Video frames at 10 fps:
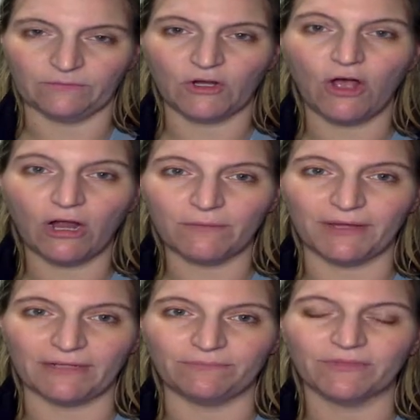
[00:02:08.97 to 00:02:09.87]

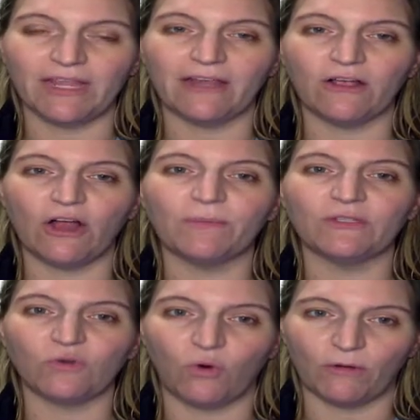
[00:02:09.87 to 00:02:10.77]
carbon and
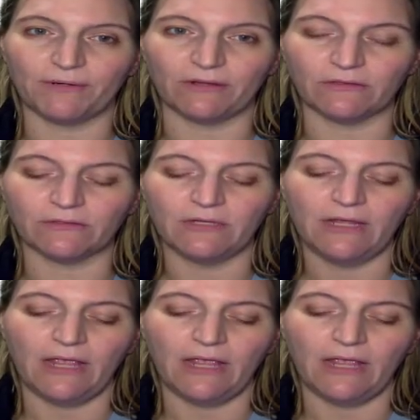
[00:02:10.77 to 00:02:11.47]
carbon's orbitals.